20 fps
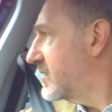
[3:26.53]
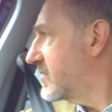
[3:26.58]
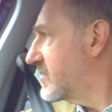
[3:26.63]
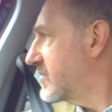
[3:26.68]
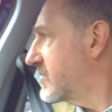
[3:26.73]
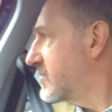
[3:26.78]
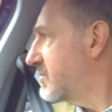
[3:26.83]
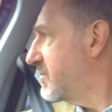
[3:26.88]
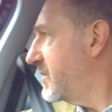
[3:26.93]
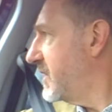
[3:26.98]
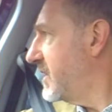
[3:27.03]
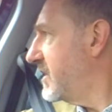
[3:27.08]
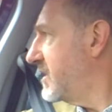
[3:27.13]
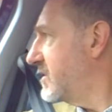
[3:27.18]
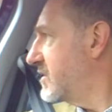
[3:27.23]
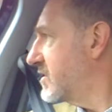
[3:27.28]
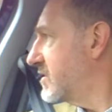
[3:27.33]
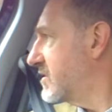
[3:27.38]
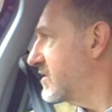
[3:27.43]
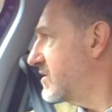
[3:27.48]

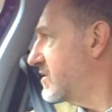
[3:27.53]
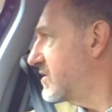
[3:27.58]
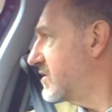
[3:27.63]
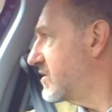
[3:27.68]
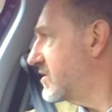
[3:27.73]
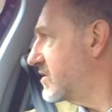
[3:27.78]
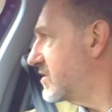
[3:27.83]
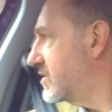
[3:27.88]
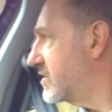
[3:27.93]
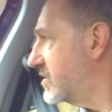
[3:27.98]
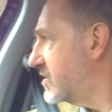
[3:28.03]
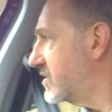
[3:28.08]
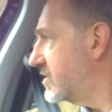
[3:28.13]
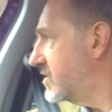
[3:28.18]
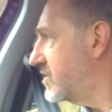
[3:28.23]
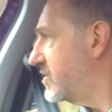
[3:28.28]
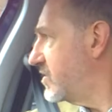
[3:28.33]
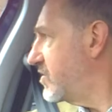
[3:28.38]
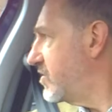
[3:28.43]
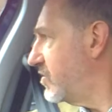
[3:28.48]
speed
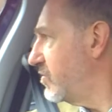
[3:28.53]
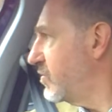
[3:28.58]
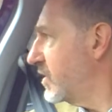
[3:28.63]
you